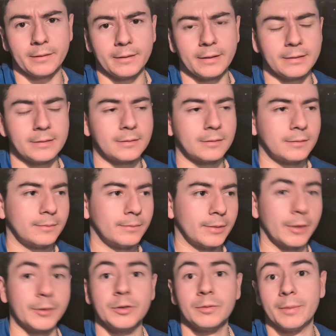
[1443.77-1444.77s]
right? So,
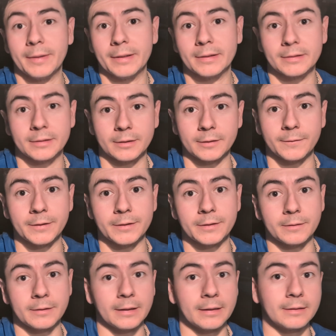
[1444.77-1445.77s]
but I'll do my best to convince
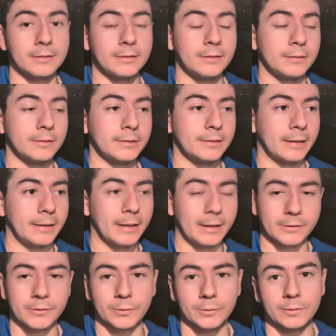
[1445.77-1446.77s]
you guys to stay
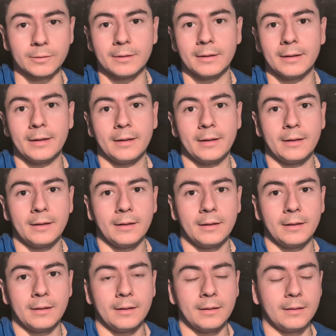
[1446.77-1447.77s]
natural,
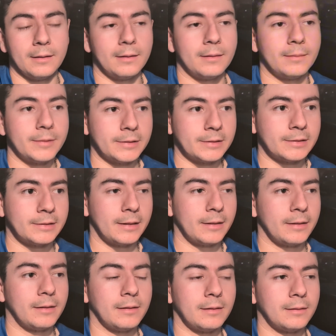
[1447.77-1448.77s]
to
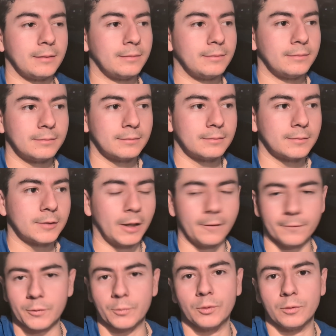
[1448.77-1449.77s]
stay
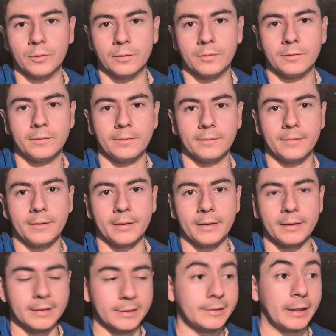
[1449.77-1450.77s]
comfortable
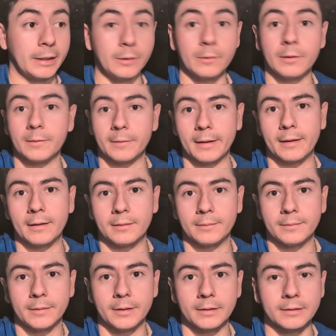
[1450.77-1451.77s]
in the state you're in right now.
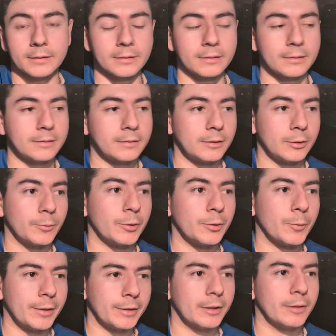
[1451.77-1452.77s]
Because when you
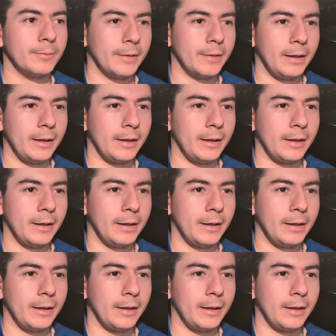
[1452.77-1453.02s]
wake up,